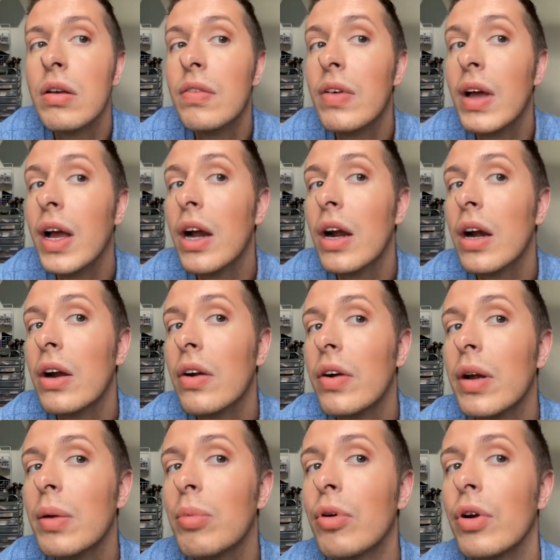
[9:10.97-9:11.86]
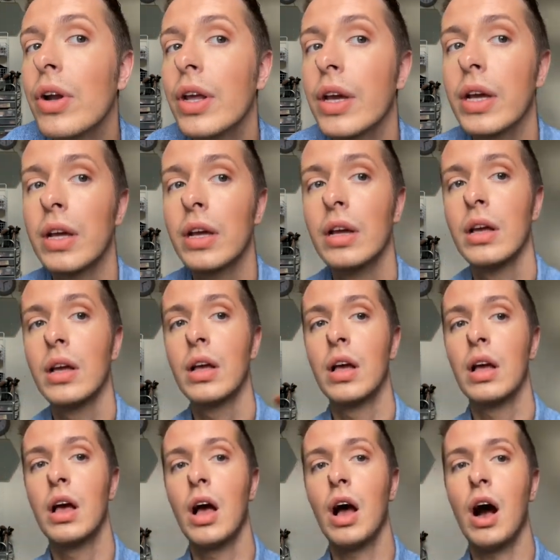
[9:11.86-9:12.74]
Very pretty.
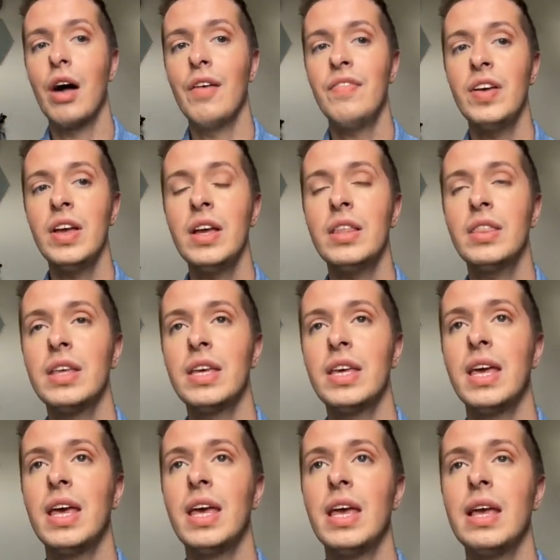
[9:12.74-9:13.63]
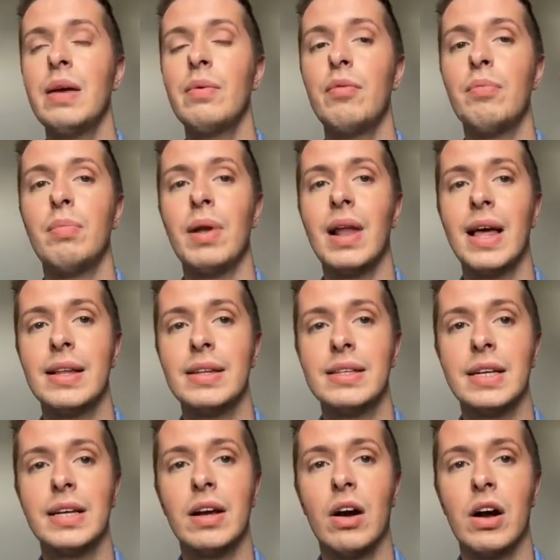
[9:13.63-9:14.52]
I think the key with
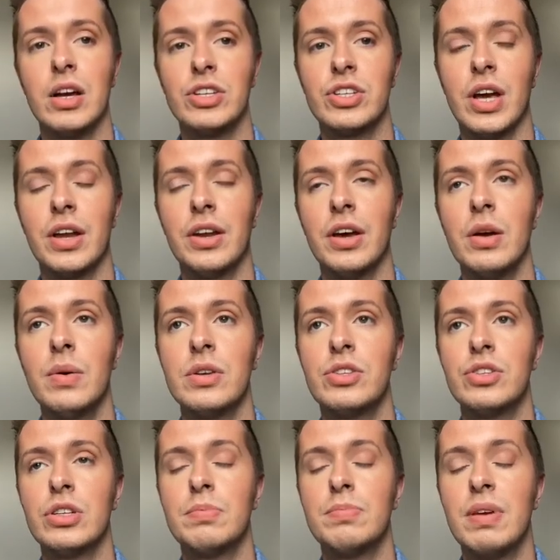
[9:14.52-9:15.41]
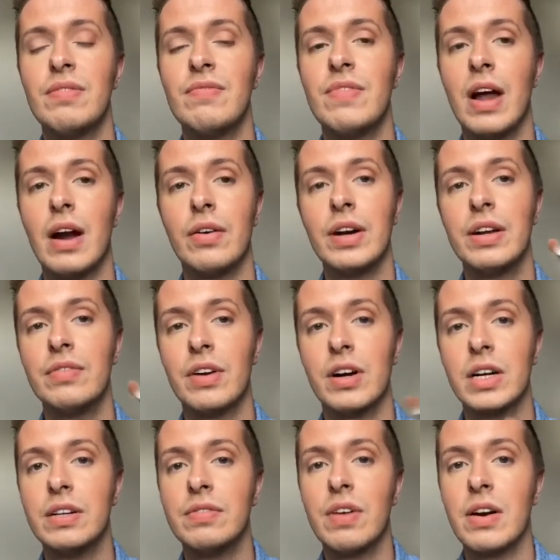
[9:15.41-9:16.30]
blending eyeshadow is just be very,
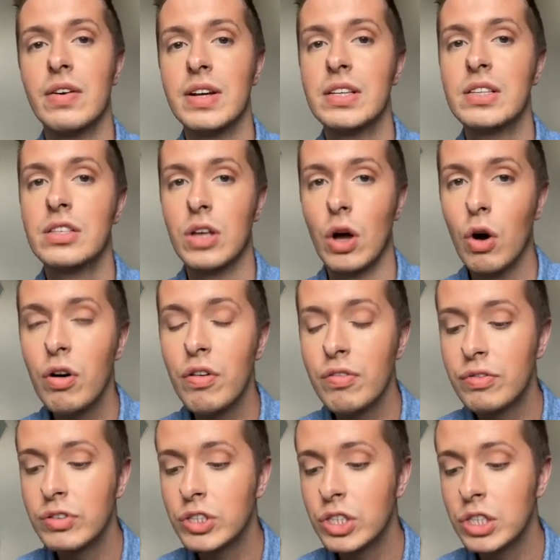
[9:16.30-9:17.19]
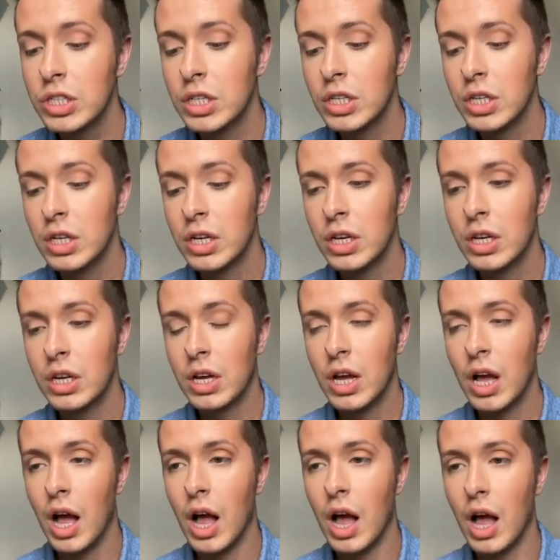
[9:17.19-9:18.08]
very, very soft.
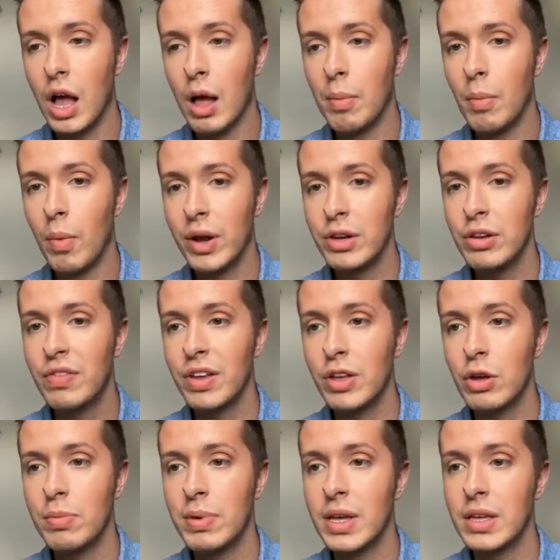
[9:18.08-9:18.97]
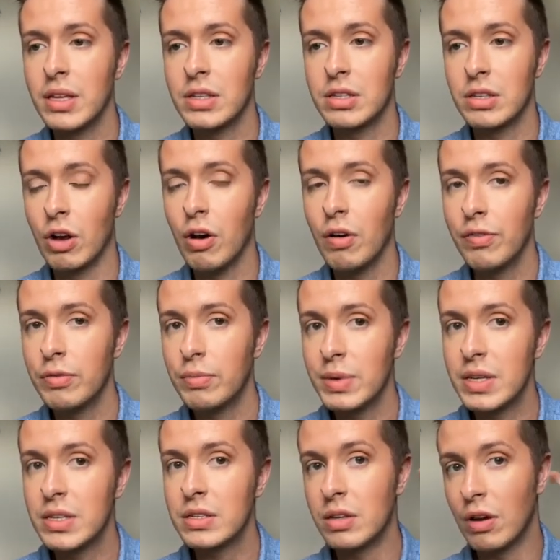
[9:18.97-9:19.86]
When you think you're being soft,
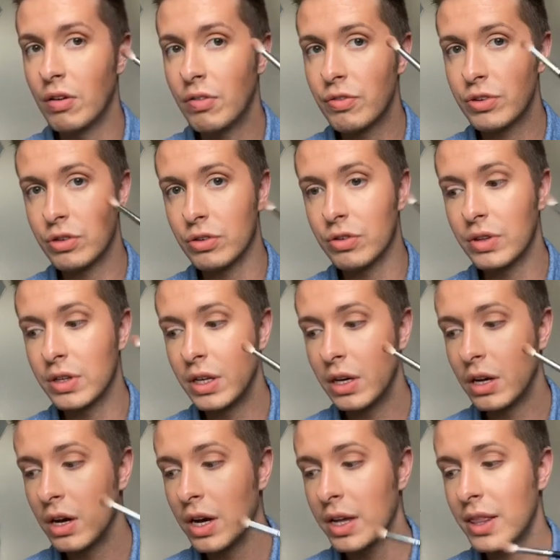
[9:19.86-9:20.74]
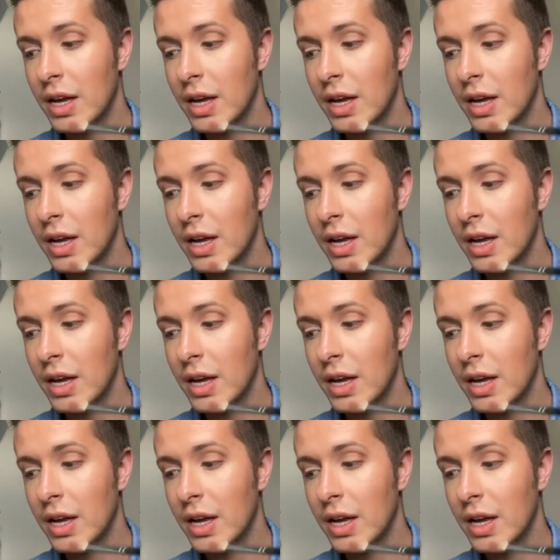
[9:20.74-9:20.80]
be softer on the eye.